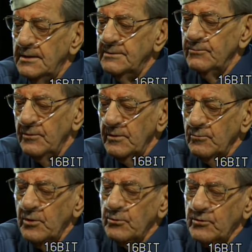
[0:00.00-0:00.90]
we were
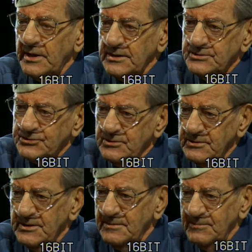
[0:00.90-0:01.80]
quite concerned then
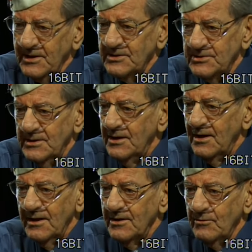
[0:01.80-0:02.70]
because we
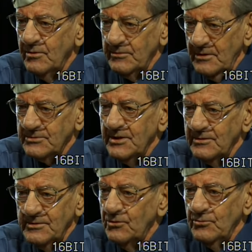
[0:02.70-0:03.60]
were out there, no,
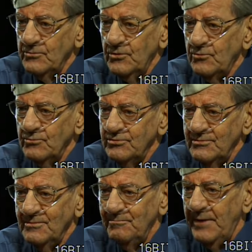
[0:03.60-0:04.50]
no
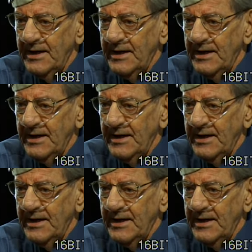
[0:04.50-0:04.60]
backup